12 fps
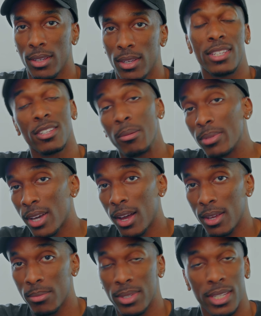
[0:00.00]
And
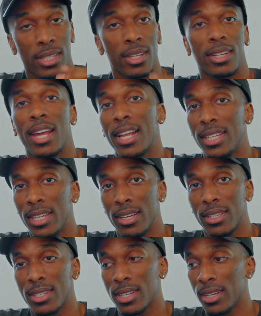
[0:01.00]
sometimes it's a good
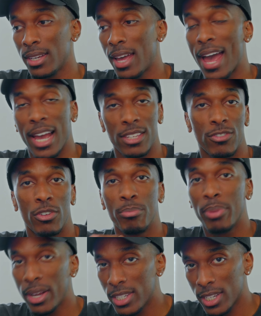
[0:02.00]
idea to ask for
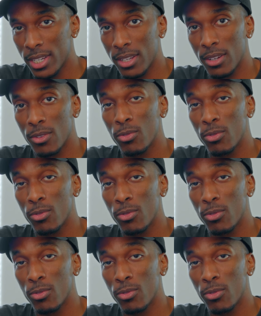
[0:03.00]
budget